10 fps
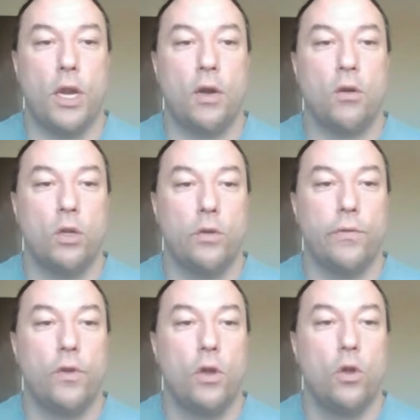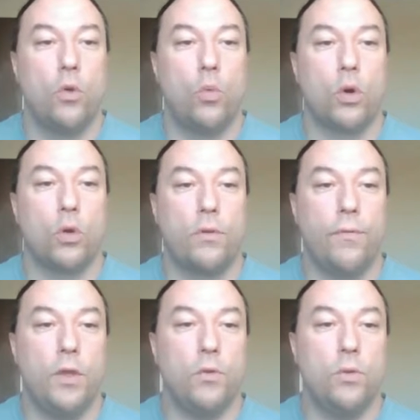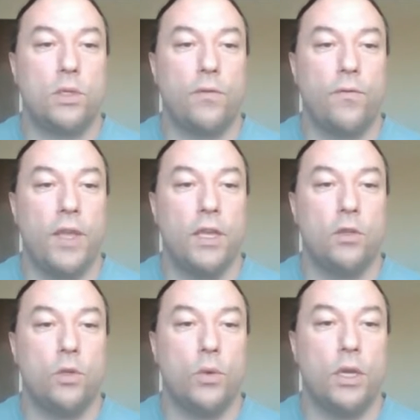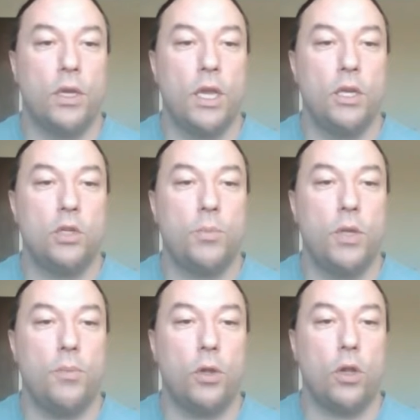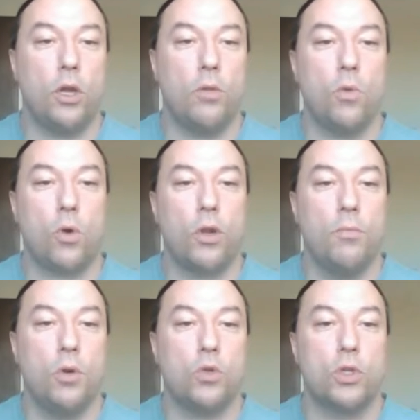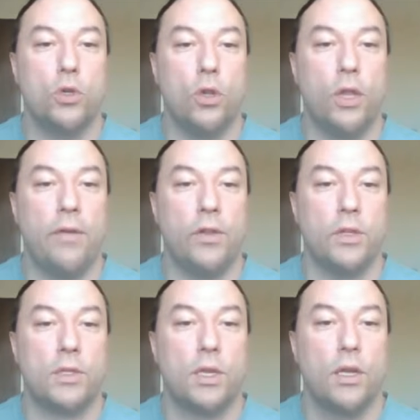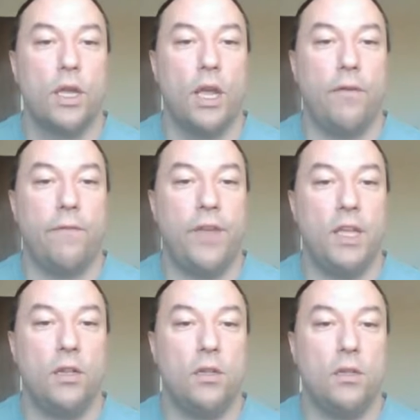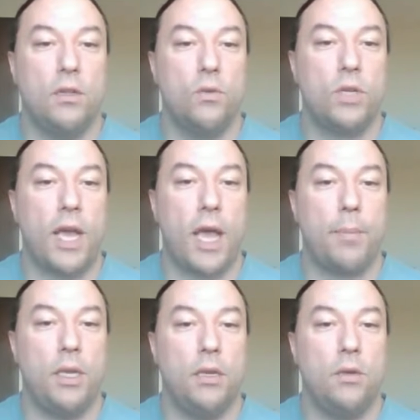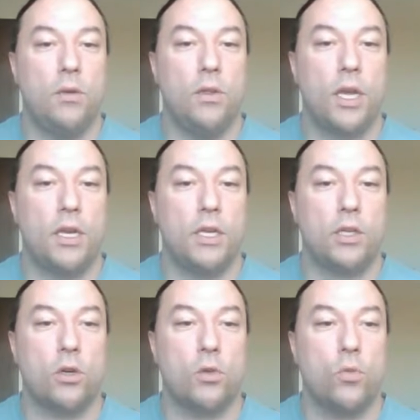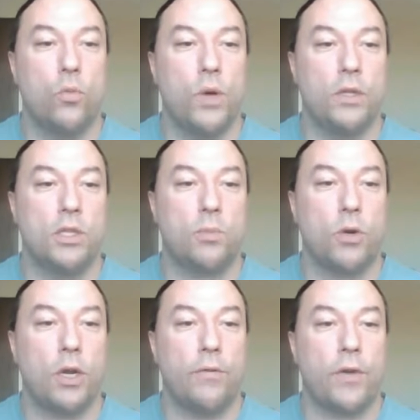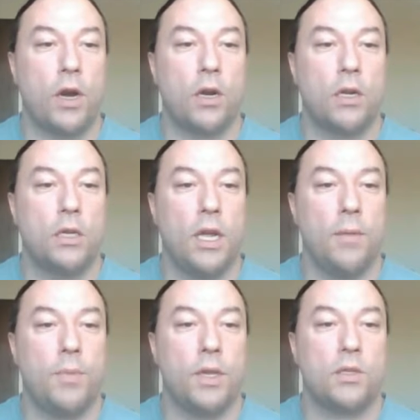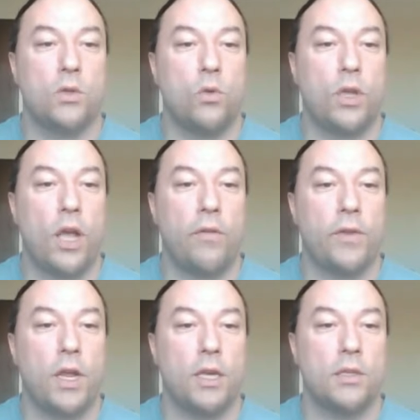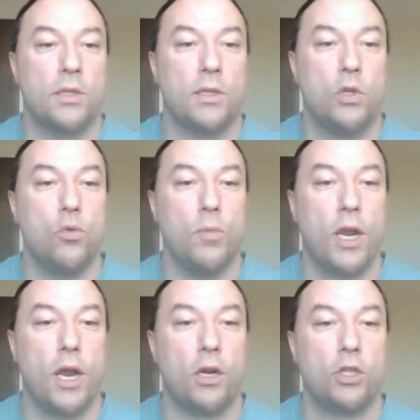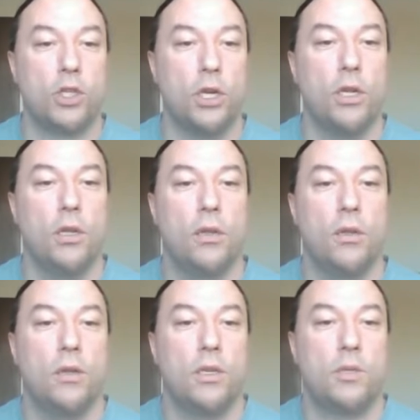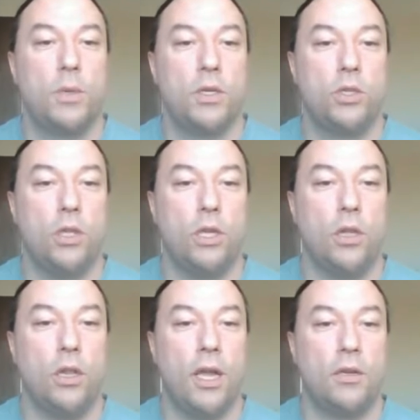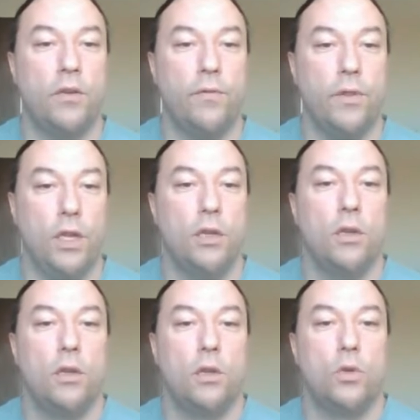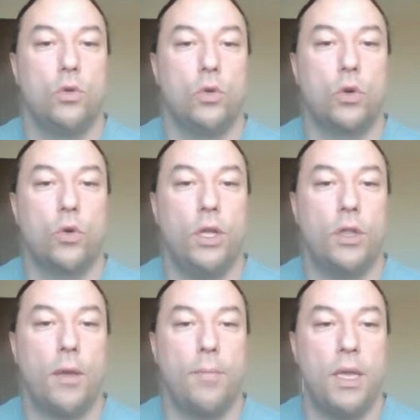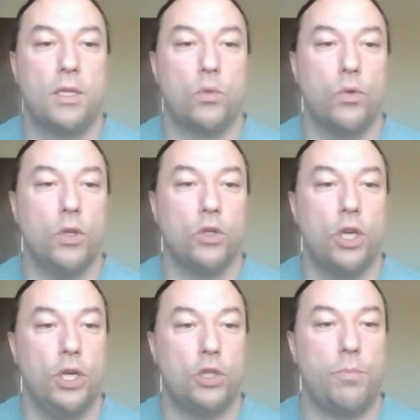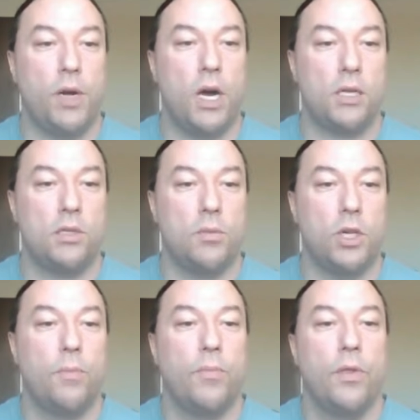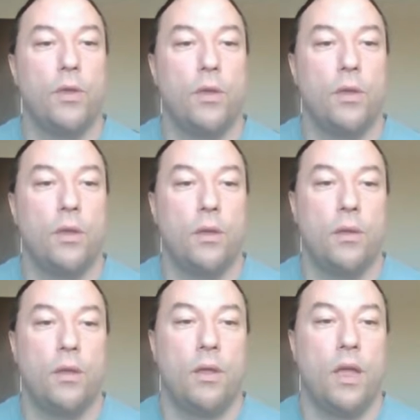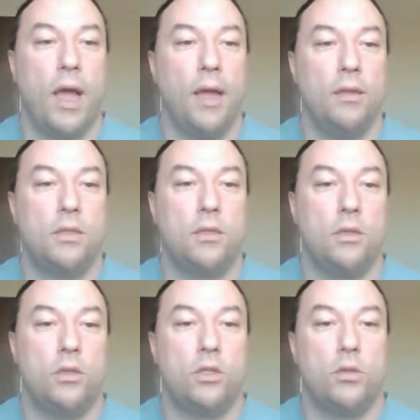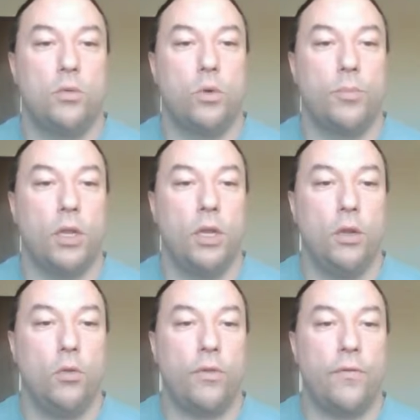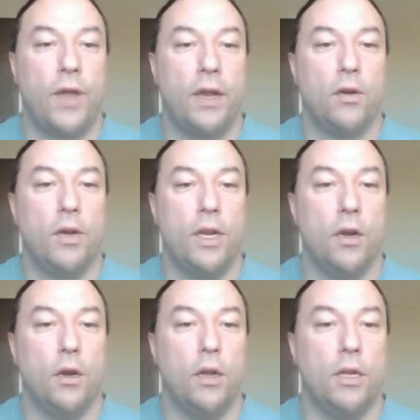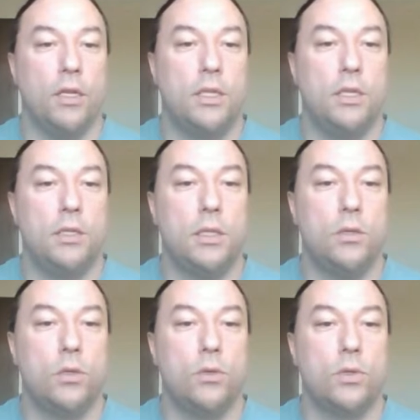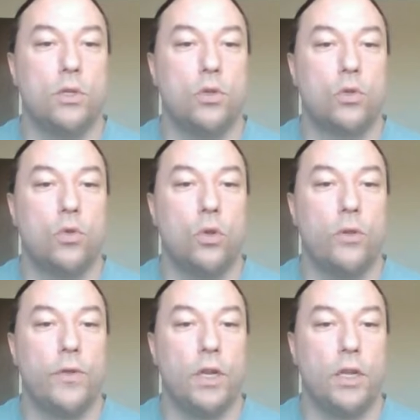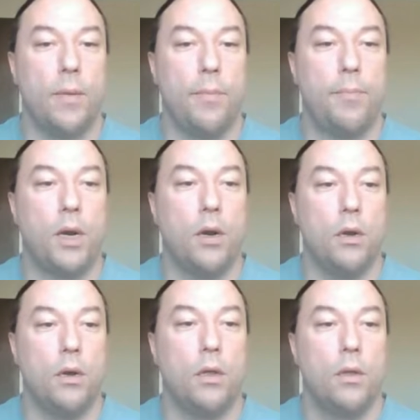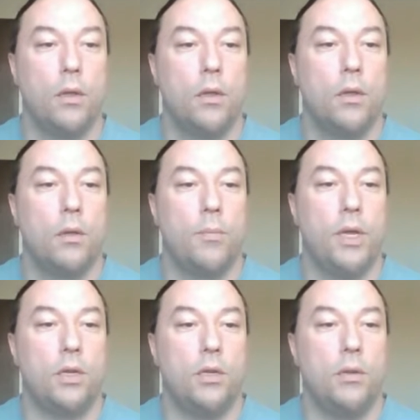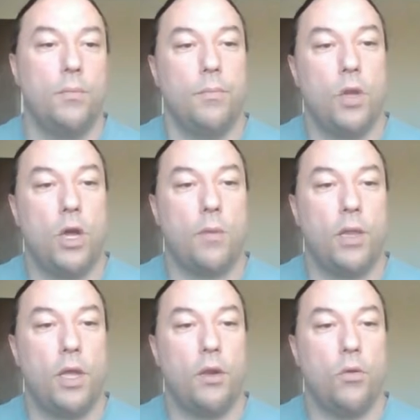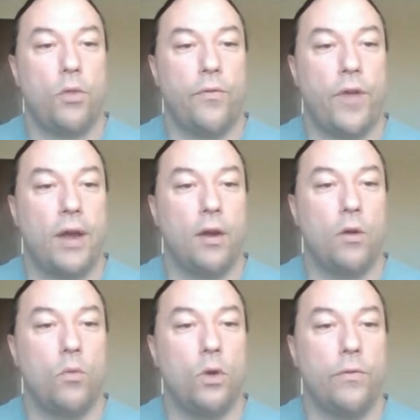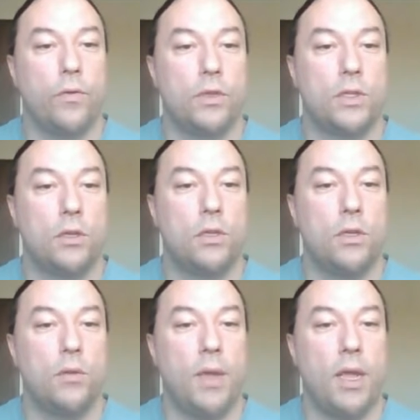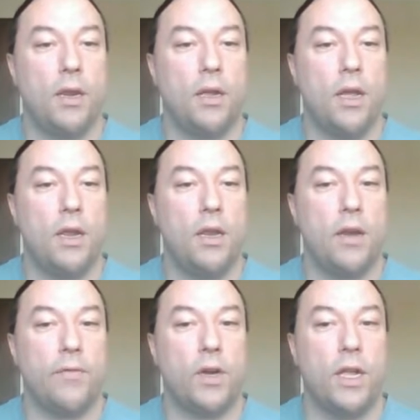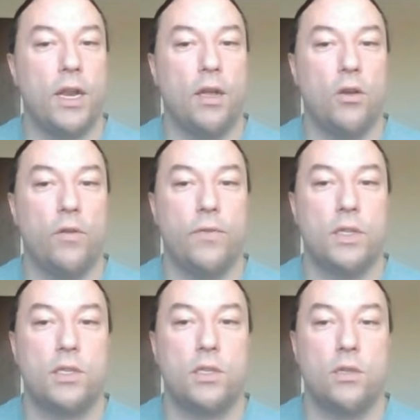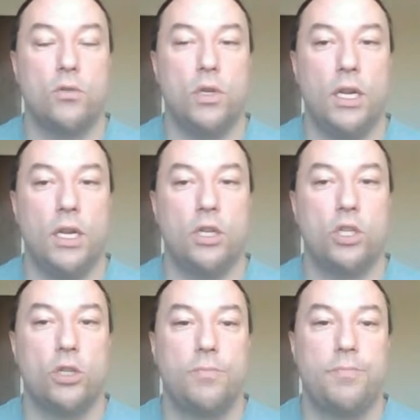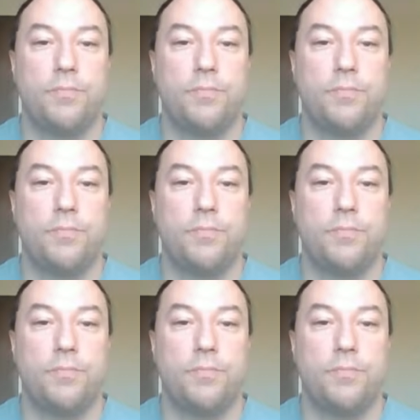narrative, Worldviews fail to engage people on more emotional levels, and fail to tap into that eternal wellspring of archetype that so galvanizes human action, especially collectively, to a degree that makes real change possible. As such, we're playing with fire here, and it's easy to lose control of it and get burned. But not playing with fire would have resulted in mankind never getting out of the Stone Age.